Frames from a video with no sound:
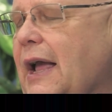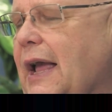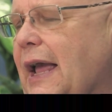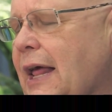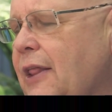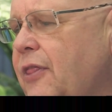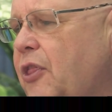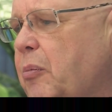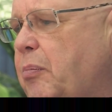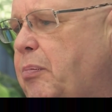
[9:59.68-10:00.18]

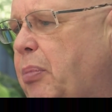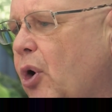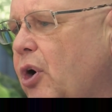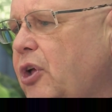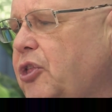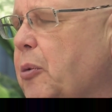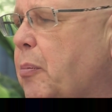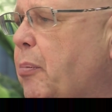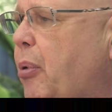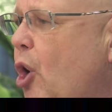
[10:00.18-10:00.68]
In the
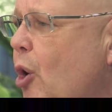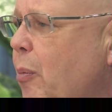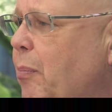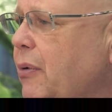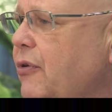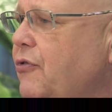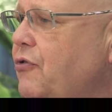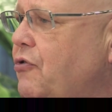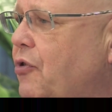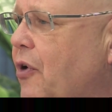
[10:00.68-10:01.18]
book, The
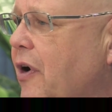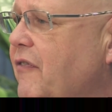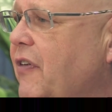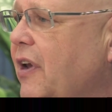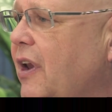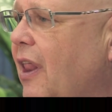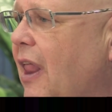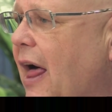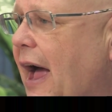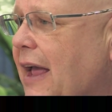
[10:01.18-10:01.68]
Purpose
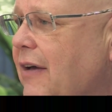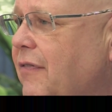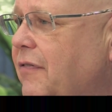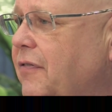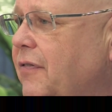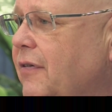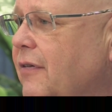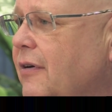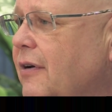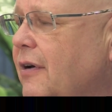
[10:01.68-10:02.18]
Driven
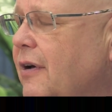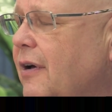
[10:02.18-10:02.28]
Life,